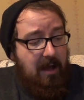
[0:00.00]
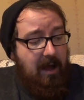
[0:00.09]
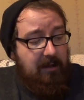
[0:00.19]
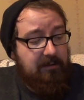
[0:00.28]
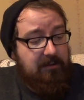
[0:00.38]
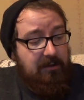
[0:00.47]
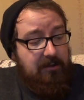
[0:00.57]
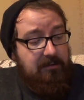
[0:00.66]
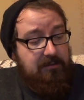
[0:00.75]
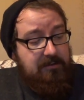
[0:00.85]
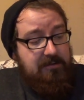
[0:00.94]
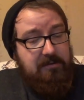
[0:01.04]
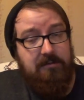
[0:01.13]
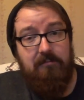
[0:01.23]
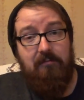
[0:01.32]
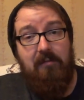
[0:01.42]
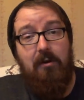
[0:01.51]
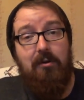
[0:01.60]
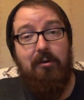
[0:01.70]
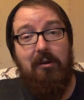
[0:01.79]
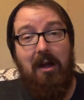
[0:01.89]
I'd heard
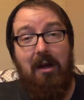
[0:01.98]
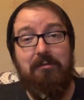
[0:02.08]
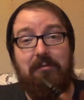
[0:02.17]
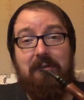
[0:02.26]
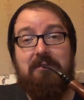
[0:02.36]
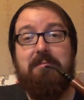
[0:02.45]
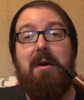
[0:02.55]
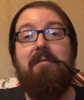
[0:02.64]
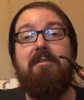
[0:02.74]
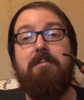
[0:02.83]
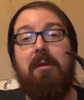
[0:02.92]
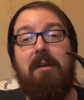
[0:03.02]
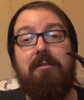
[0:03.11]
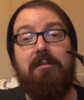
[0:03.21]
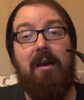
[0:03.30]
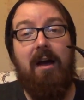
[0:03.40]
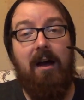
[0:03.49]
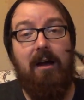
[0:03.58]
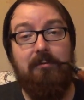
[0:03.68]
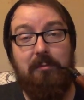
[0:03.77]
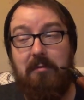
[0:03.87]
very unkind things about this blend
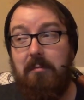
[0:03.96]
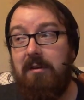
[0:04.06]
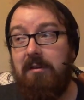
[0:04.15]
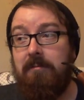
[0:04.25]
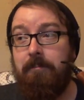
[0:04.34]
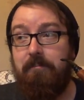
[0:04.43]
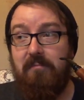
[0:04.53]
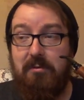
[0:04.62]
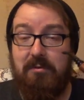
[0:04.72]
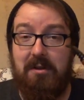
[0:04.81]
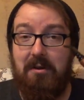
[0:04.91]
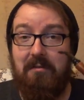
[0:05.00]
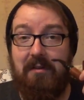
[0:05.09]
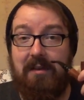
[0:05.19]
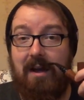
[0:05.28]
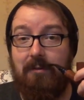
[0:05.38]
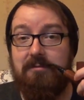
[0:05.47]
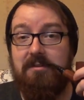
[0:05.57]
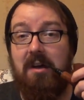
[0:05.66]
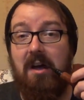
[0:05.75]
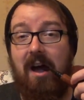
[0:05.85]
and with it being UK over the
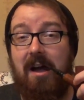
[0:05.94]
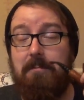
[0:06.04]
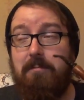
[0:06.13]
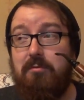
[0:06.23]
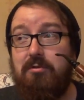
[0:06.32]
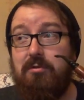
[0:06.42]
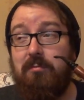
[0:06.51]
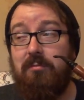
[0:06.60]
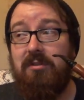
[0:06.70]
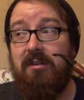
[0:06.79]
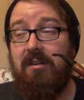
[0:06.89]
counter I presumed